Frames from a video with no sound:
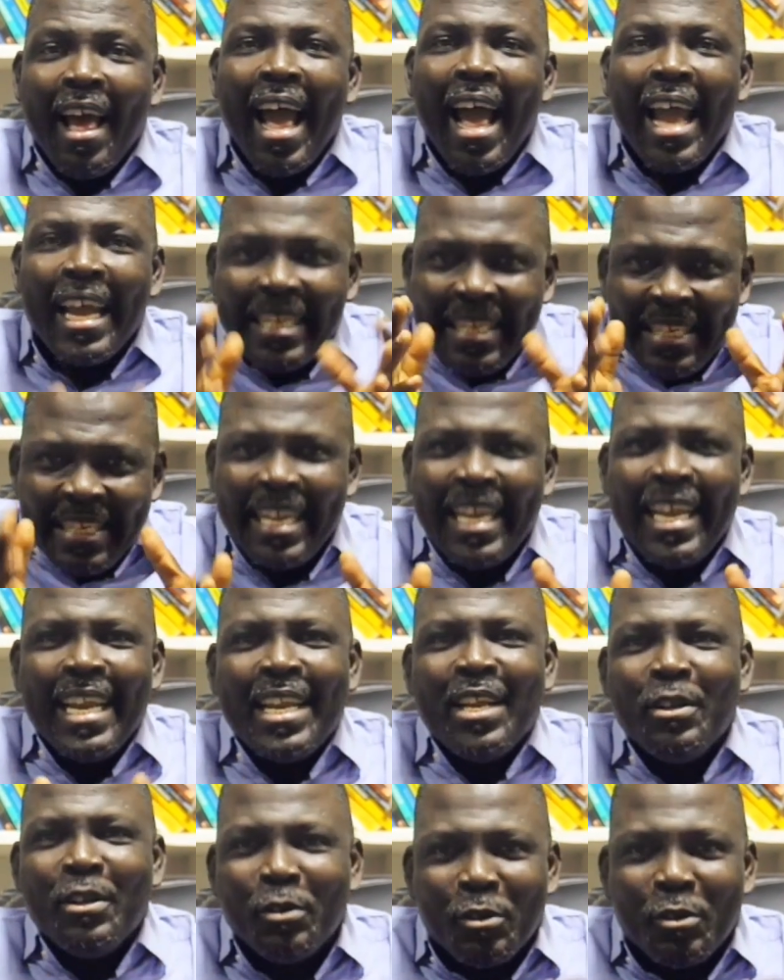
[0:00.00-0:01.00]

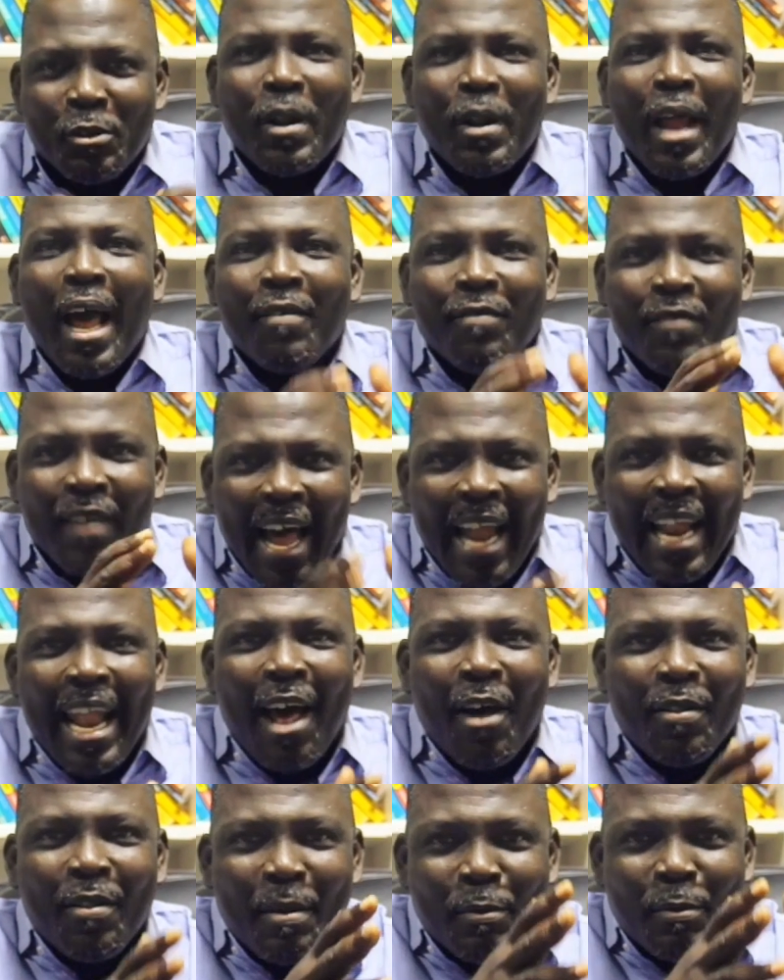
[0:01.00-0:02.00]
Ideally, you should have
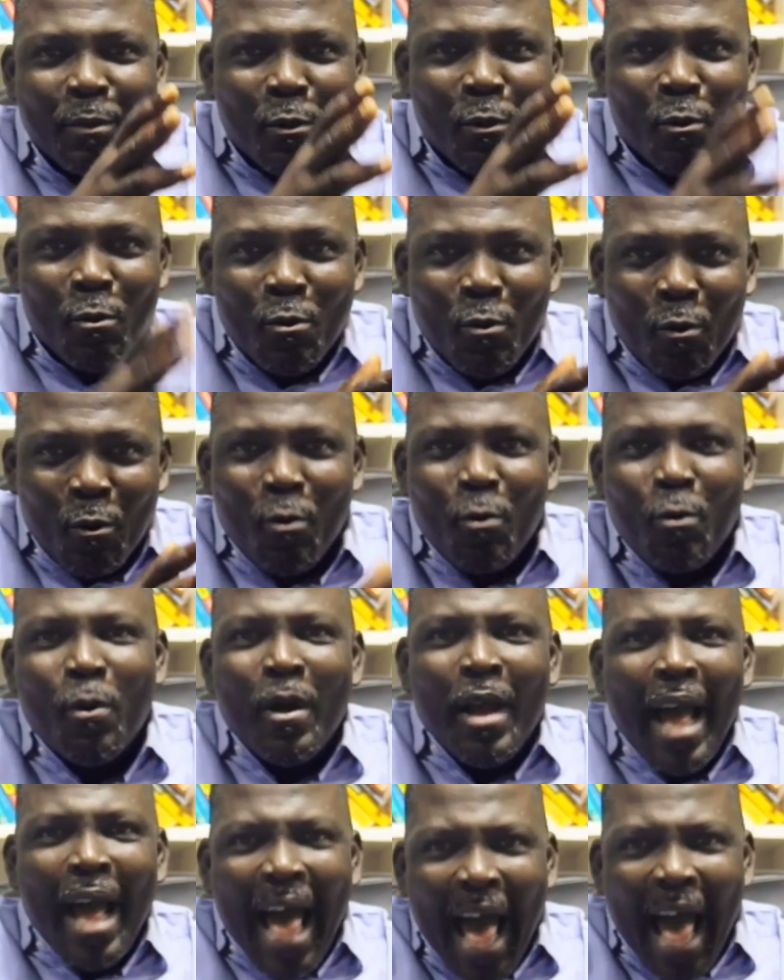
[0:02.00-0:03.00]
allowed them to grow
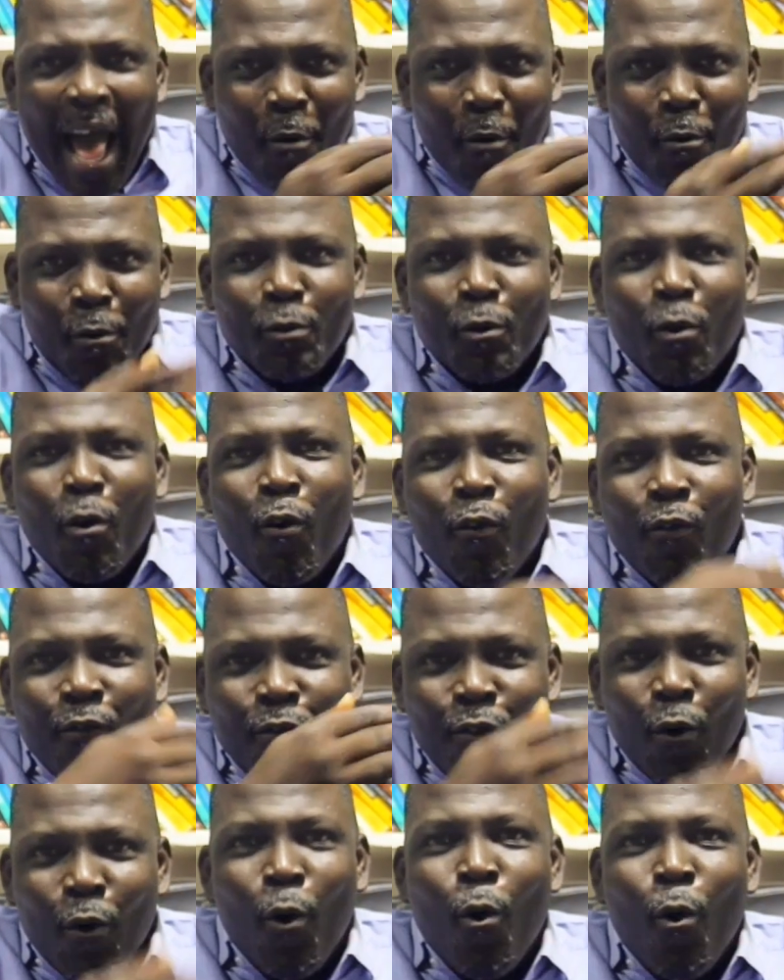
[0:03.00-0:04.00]
out of
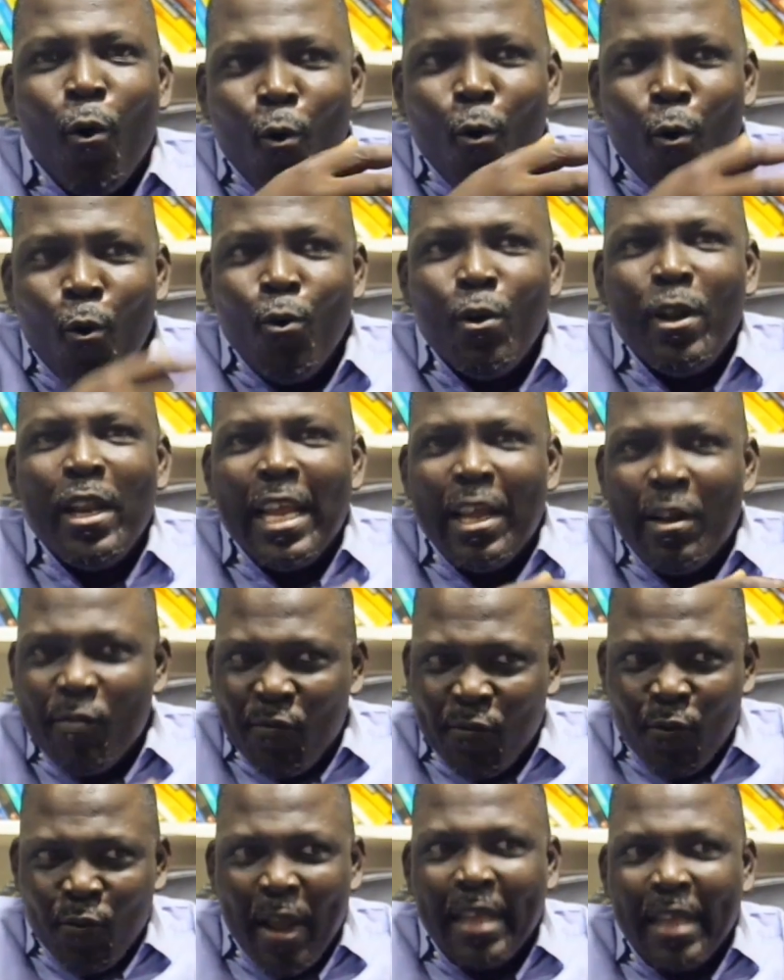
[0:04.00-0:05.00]
your own
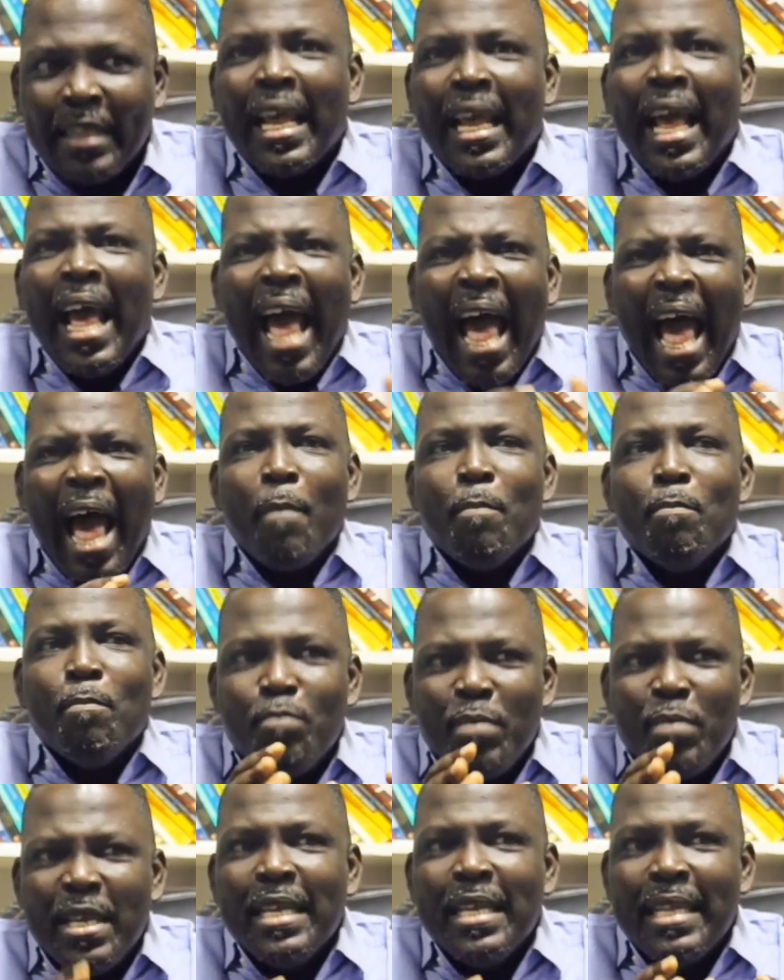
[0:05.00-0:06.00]
influence
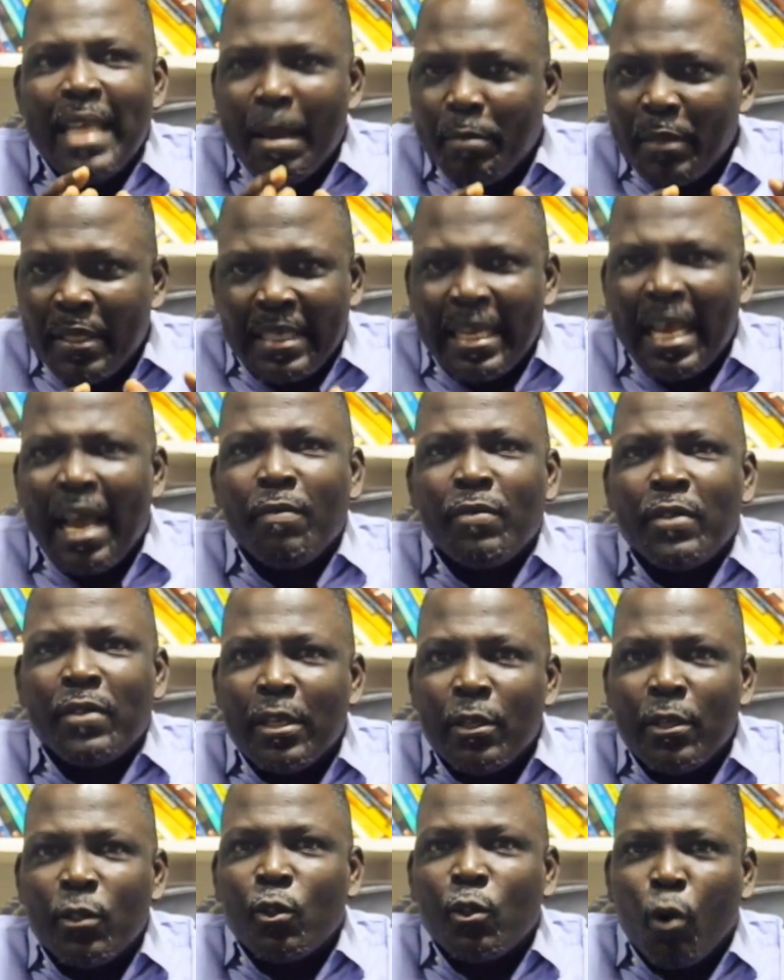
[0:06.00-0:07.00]
and be themselves
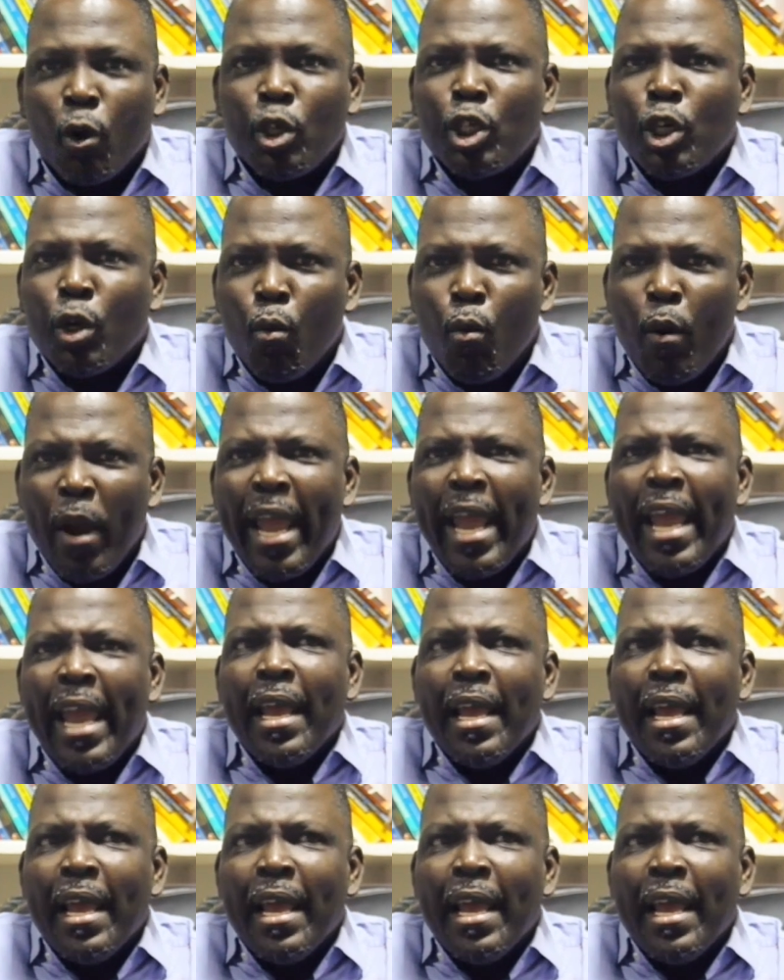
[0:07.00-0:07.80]
in such a way